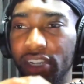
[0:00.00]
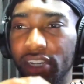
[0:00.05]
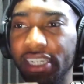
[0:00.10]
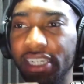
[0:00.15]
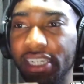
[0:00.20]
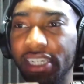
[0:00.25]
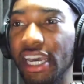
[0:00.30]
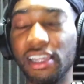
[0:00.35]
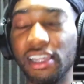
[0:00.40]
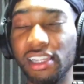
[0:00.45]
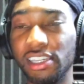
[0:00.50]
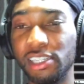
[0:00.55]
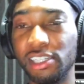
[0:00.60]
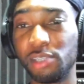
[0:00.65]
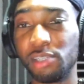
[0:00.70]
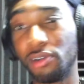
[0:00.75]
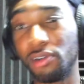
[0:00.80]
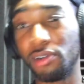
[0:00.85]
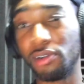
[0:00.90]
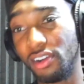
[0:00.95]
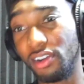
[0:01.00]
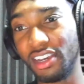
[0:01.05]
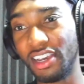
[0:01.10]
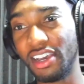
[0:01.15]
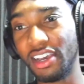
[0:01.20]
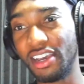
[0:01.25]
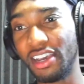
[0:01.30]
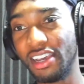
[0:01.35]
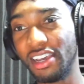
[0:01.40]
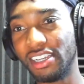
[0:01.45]
ridiculous, bro.
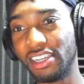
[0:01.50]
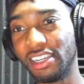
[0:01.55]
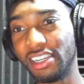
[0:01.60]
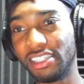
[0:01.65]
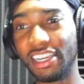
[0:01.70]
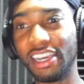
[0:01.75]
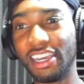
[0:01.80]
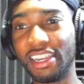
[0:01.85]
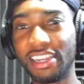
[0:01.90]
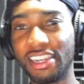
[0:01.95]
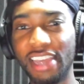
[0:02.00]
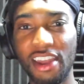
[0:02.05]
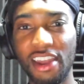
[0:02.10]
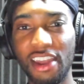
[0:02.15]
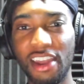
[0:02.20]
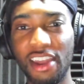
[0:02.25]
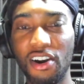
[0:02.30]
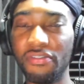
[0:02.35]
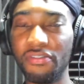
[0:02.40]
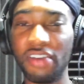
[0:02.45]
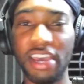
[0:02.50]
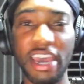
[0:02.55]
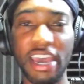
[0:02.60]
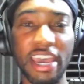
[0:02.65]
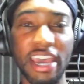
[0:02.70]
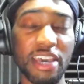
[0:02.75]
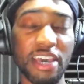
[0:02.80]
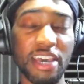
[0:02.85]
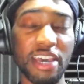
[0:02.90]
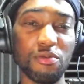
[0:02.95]
To get that off, and
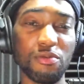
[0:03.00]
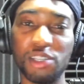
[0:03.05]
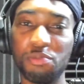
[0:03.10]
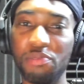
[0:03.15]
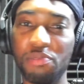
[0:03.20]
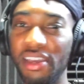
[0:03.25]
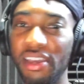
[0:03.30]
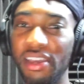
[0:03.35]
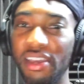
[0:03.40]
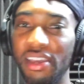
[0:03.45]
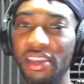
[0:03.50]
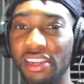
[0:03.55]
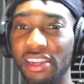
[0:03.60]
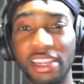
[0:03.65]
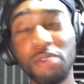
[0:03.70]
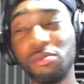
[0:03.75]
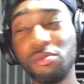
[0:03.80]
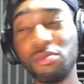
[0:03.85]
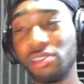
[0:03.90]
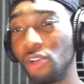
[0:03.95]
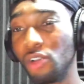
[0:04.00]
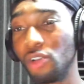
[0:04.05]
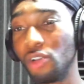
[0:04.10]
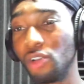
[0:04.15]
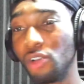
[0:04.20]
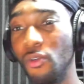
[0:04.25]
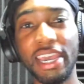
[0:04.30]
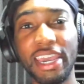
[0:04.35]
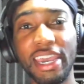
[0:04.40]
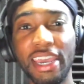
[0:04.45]
he was spitting, he was
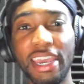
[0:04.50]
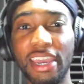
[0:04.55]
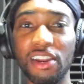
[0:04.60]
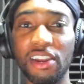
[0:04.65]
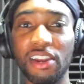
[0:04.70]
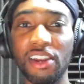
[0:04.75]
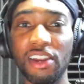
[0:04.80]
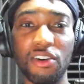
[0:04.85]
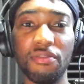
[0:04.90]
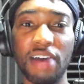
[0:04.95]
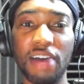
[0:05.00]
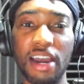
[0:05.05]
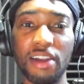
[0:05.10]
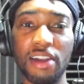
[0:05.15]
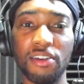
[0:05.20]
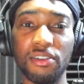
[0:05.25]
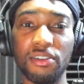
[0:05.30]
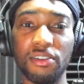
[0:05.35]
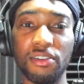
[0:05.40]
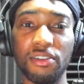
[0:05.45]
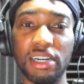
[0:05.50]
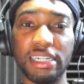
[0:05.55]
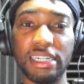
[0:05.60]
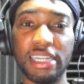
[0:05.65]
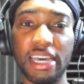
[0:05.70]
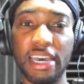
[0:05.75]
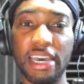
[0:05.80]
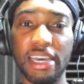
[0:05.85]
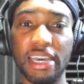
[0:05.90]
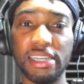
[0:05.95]
going in on vinyl
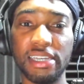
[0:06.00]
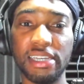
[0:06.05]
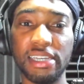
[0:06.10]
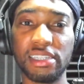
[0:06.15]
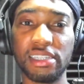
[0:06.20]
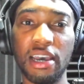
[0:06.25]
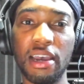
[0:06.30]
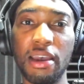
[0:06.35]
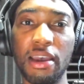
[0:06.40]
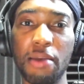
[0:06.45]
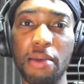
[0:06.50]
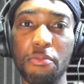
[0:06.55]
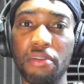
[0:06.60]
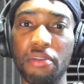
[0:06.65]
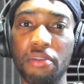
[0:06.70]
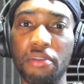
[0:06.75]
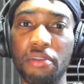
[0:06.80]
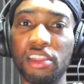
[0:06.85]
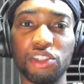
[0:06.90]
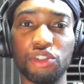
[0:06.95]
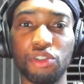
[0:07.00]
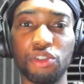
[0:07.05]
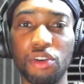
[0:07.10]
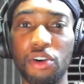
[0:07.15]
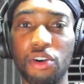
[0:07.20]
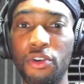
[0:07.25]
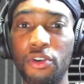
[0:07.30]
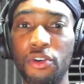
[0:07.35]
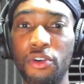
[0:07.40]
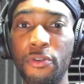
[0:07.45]
days. Breath
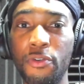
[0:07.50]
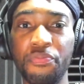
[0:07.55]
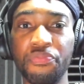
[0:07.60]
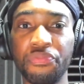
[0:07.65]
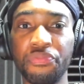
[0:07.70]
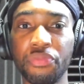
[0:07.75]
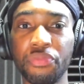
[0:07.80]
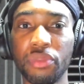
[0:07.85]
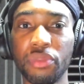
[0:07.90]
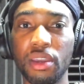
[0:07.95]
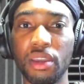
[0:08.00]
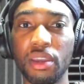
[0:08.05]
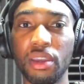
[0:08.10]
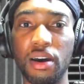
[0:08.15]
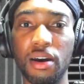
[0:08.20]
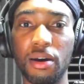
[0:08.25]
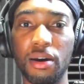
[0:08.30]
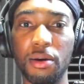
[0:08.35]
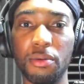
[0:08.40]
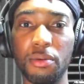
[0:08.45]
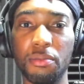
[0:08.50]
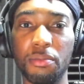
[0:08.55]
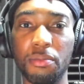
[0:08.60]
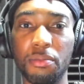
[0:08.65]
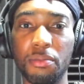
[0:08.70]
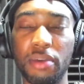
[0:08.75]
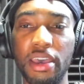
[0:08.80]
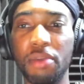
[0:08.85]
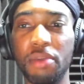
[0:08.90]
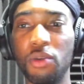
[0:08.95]
Control,
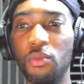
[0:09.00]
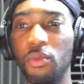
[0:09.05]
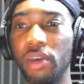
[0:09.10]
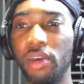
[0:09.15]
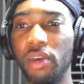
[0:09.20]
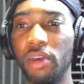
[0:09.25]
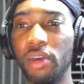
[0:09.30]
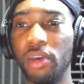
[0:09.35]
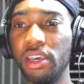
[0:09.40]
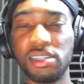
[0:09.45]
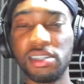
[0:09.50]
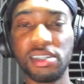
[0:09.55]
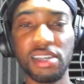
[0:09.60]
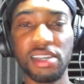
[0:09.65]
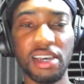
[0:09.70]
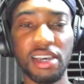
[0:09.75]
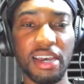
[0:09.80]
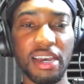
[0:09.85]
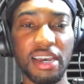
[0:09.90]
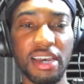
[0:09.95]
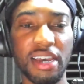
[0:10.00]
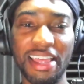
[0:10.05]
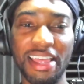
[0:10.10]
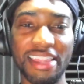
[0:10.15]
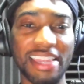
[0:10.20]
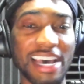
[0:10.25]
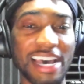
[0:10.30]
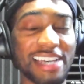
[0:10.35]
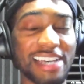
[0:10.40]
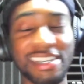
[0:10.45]
him and Wiz,
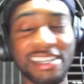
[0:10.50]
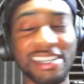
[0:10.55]
that's an